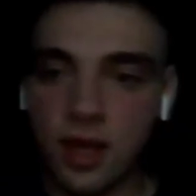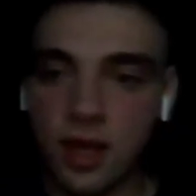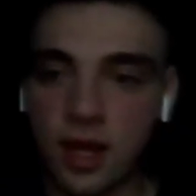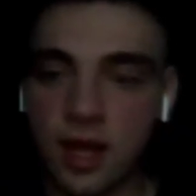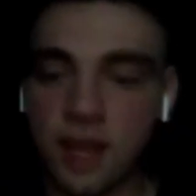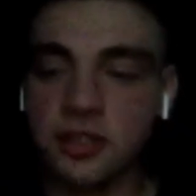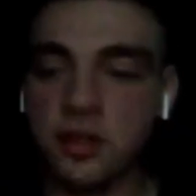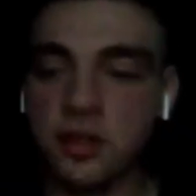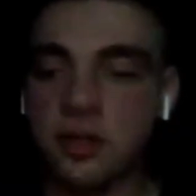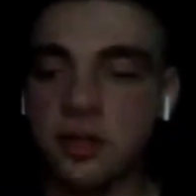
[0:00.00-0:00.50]

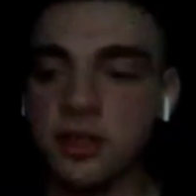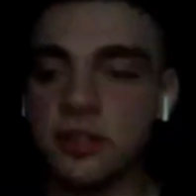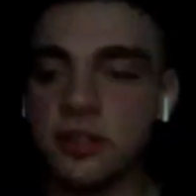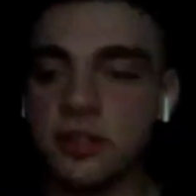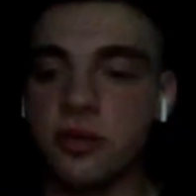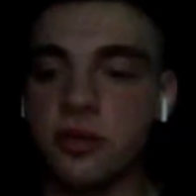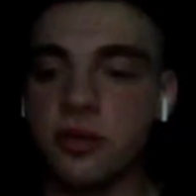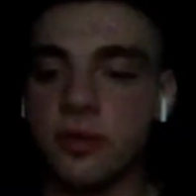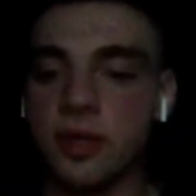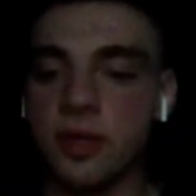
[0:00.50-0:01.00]
I
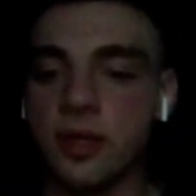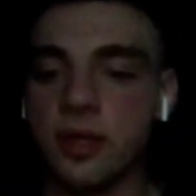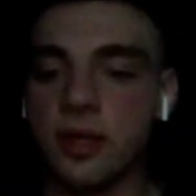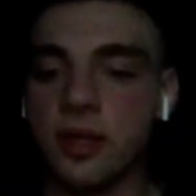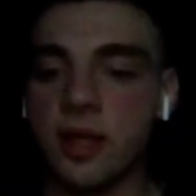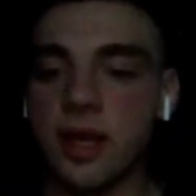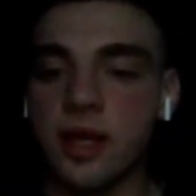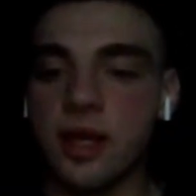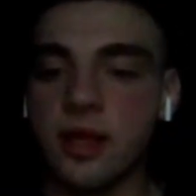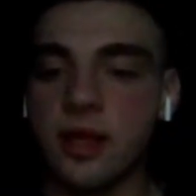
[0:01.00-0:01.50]
started doing,
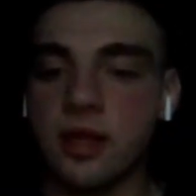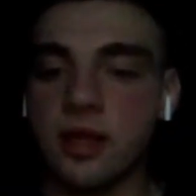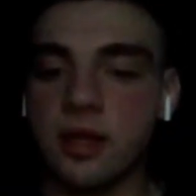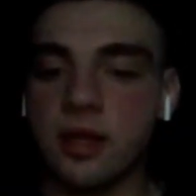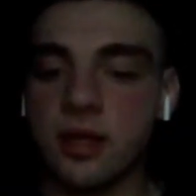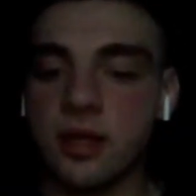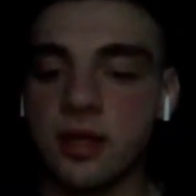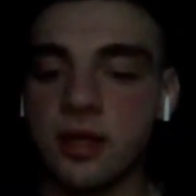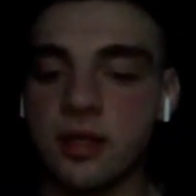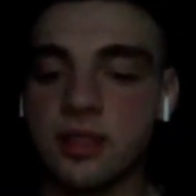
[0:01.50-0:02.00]
like,
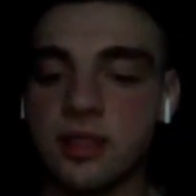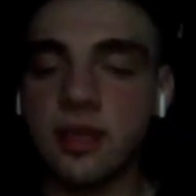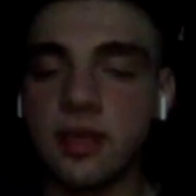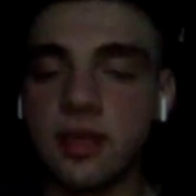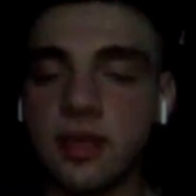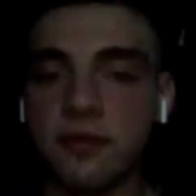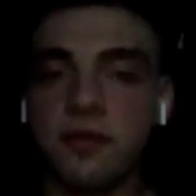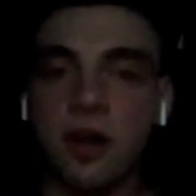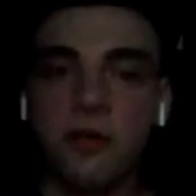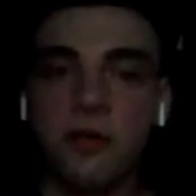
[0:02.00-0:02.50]
the
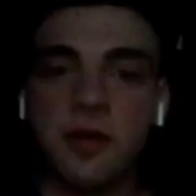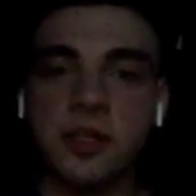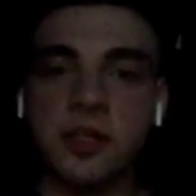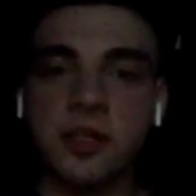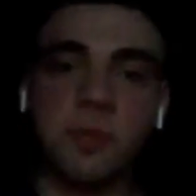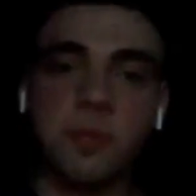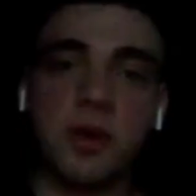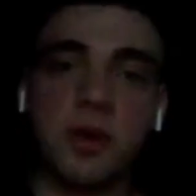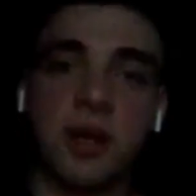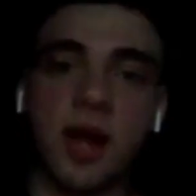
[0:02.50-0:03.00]
deadlift gut
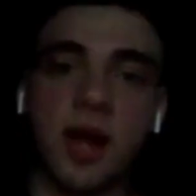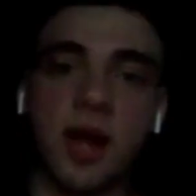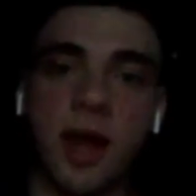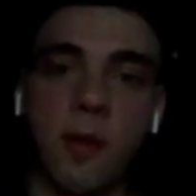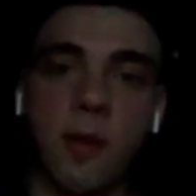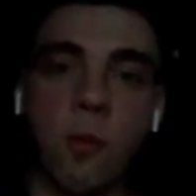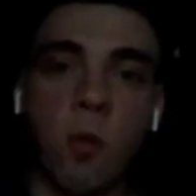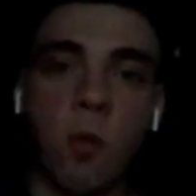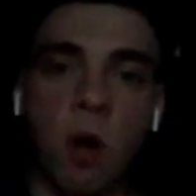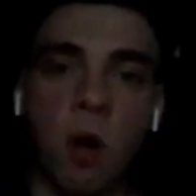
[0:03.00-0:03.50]
wrench, but I
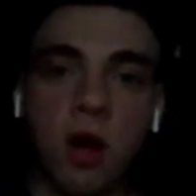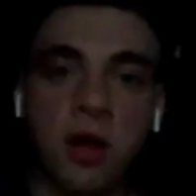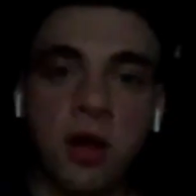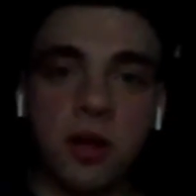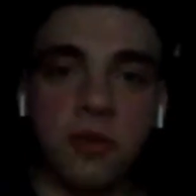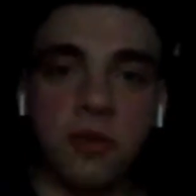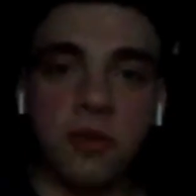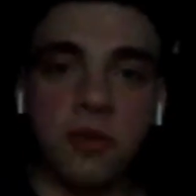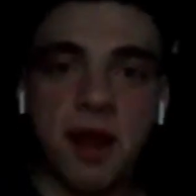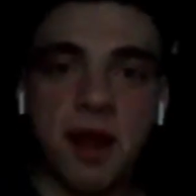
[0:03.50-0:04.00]
walk
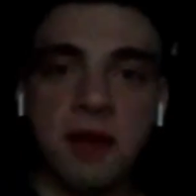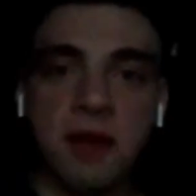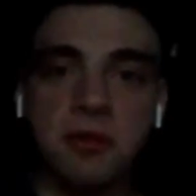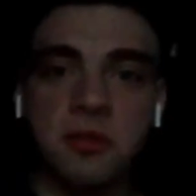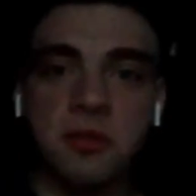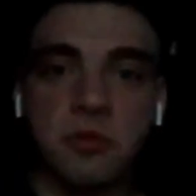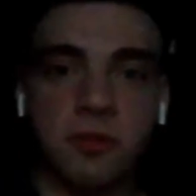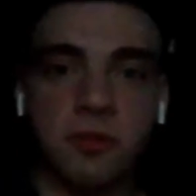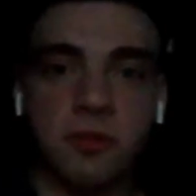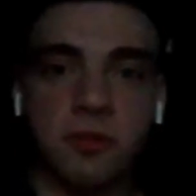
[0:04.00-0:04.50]
around
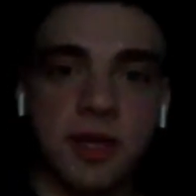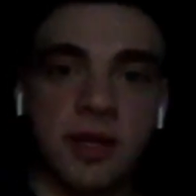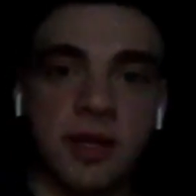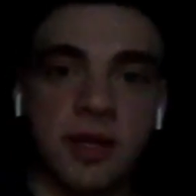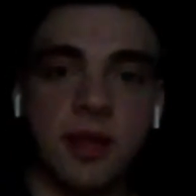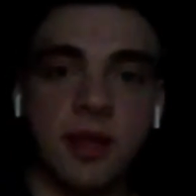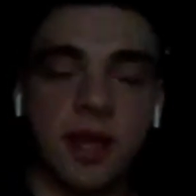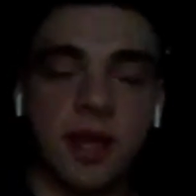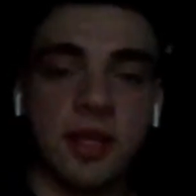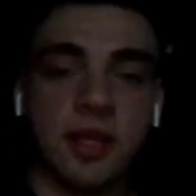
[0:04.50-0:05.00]
the
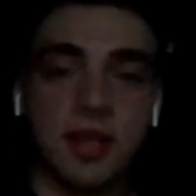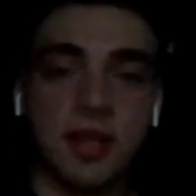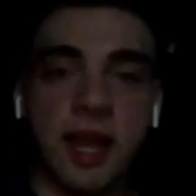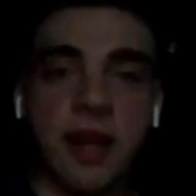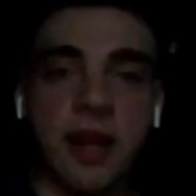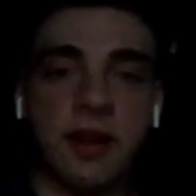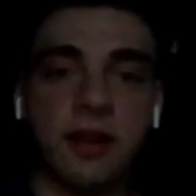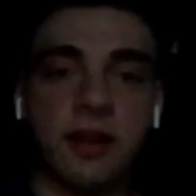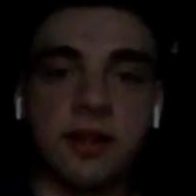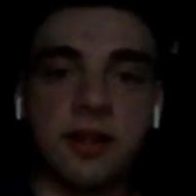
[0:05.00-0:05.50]
ring, like,
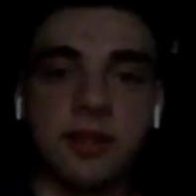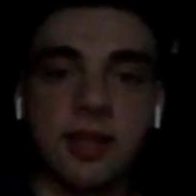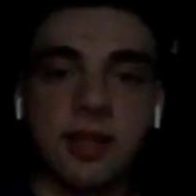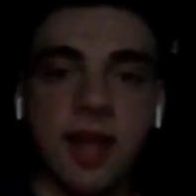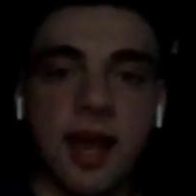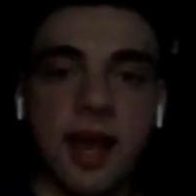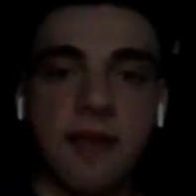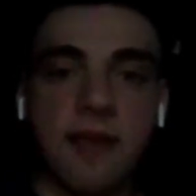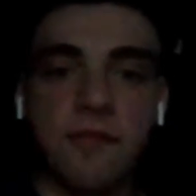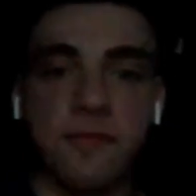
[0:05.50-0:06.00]
carrying the
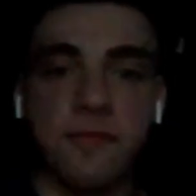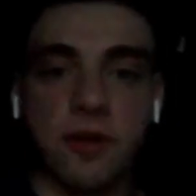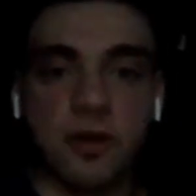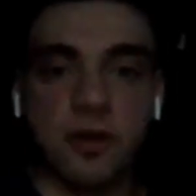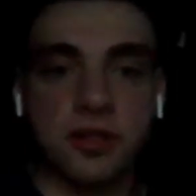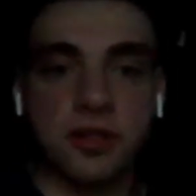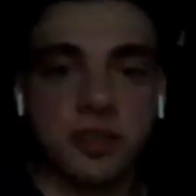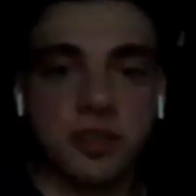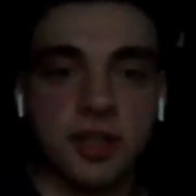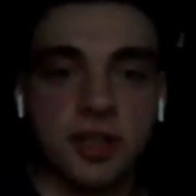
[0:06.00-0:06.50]
guy
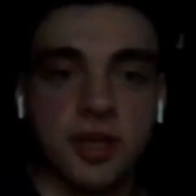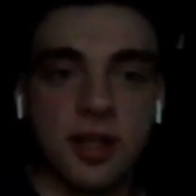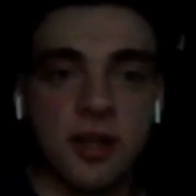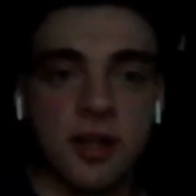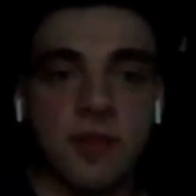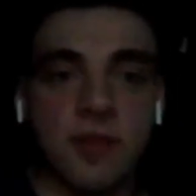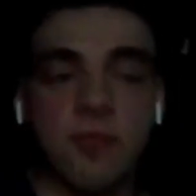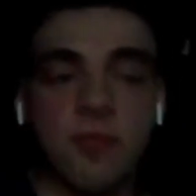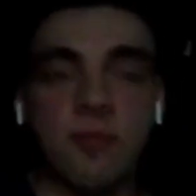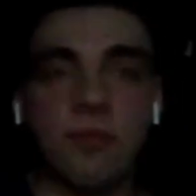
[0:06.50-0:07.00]
first.
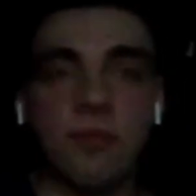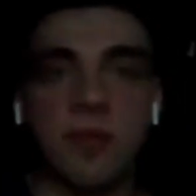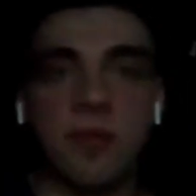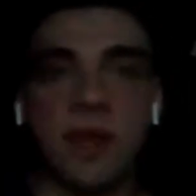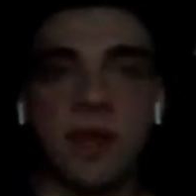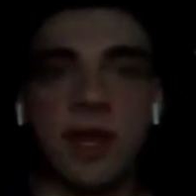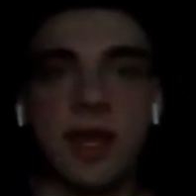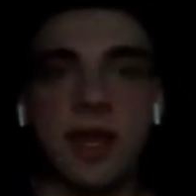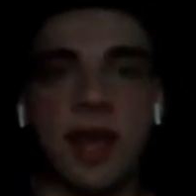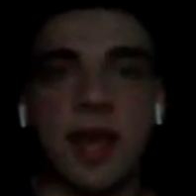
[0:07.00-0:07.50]

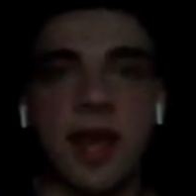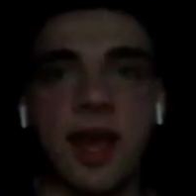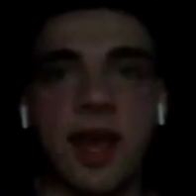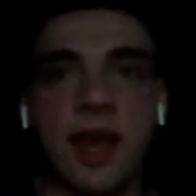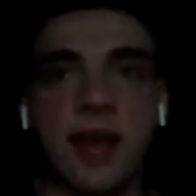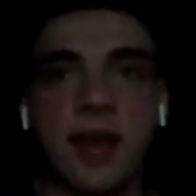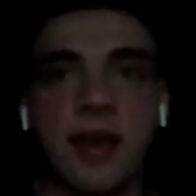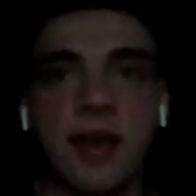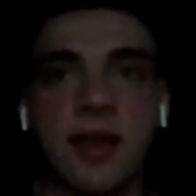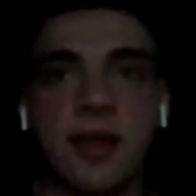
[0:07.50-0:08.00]
Like,
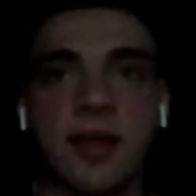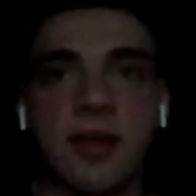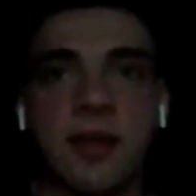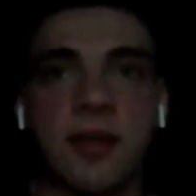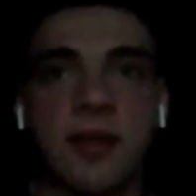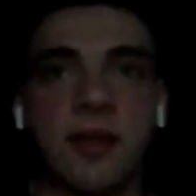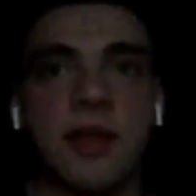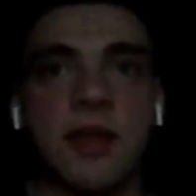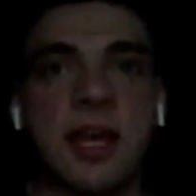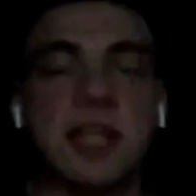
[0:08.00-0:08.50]

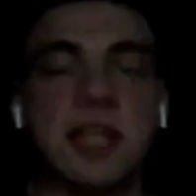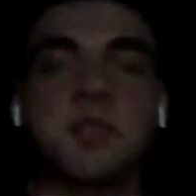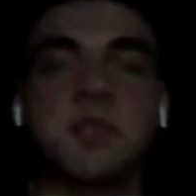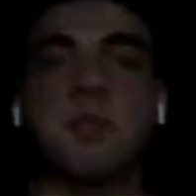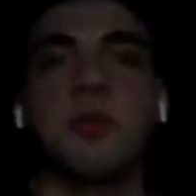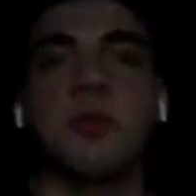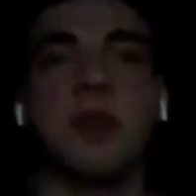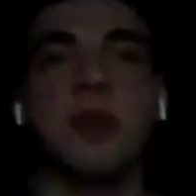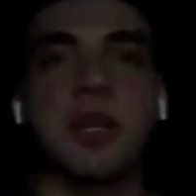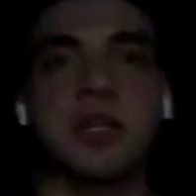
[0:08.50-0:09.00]

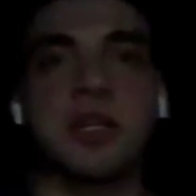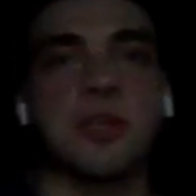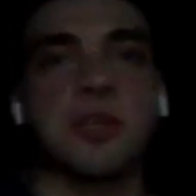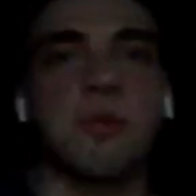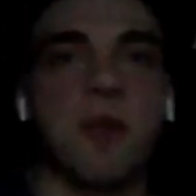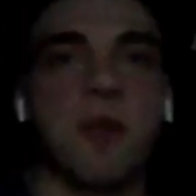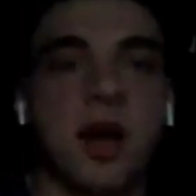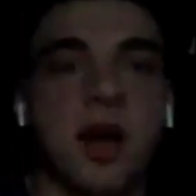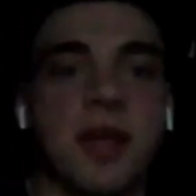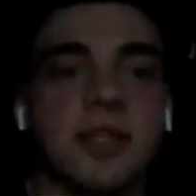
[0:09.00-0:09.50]

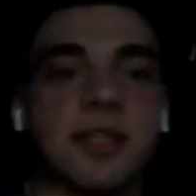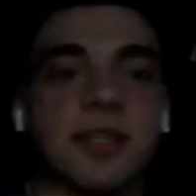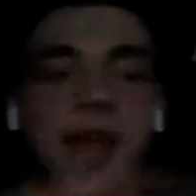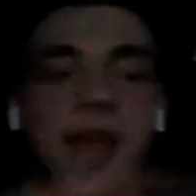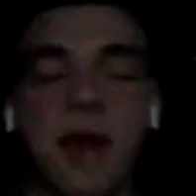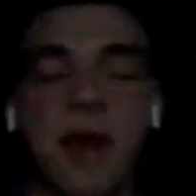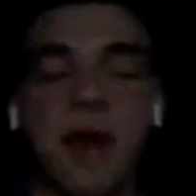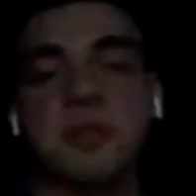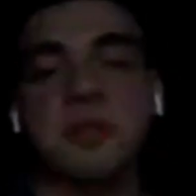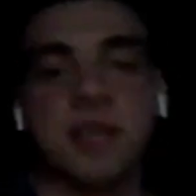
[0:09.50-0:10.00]
inspiration-wise,
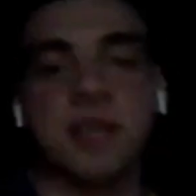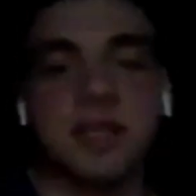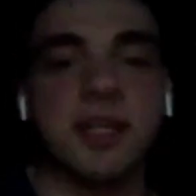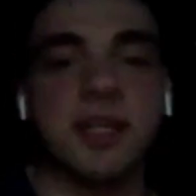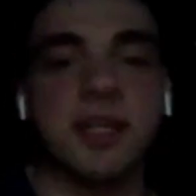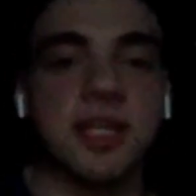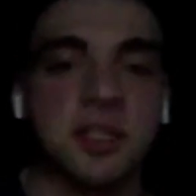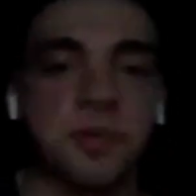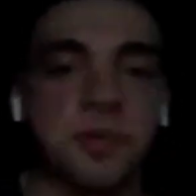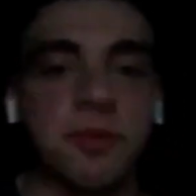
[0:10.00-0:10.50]
that was, like,
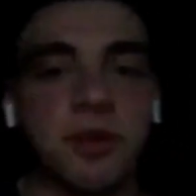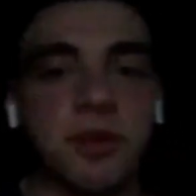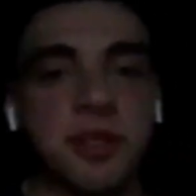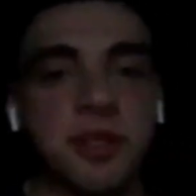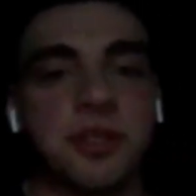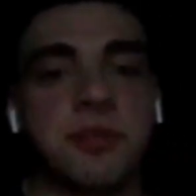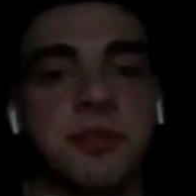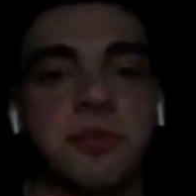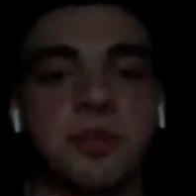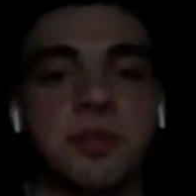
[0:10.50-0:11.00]
the
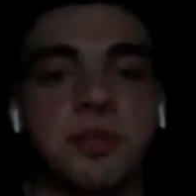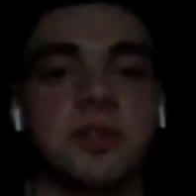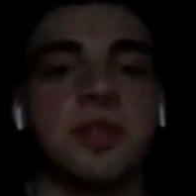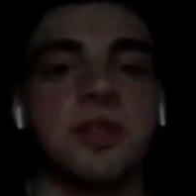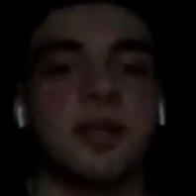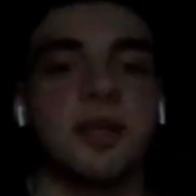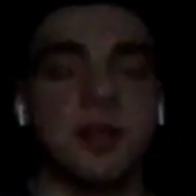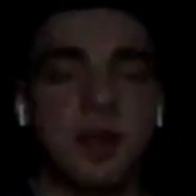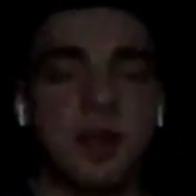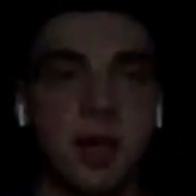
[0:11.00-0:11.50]
inspiration was
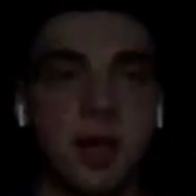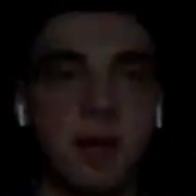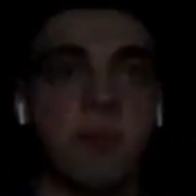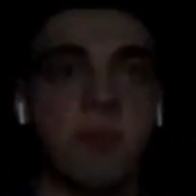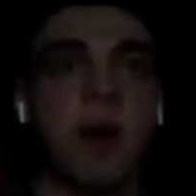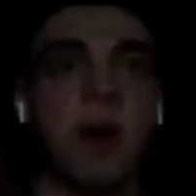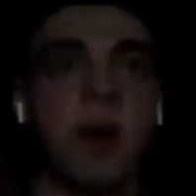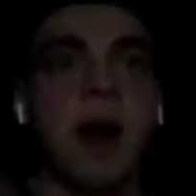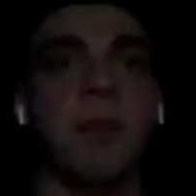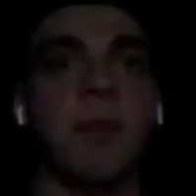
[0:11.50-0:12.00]
the
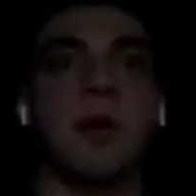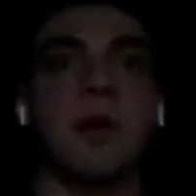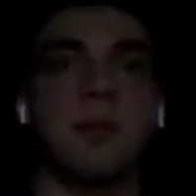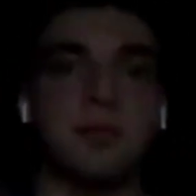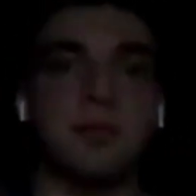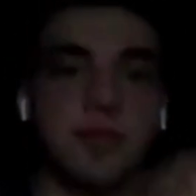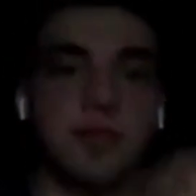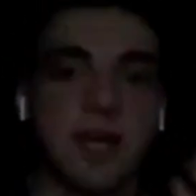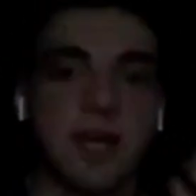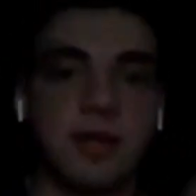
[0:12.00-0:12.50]
pop-up
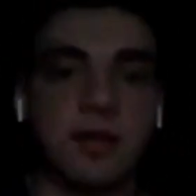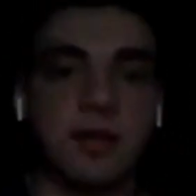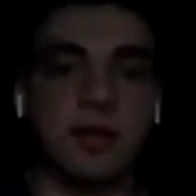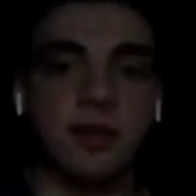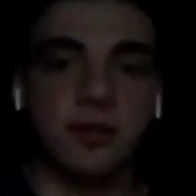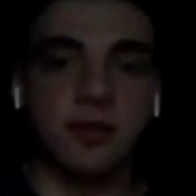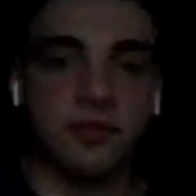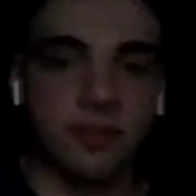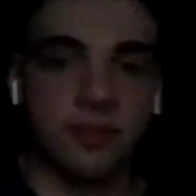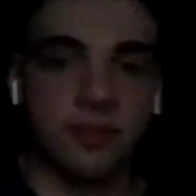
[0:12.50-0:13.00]
deadlift.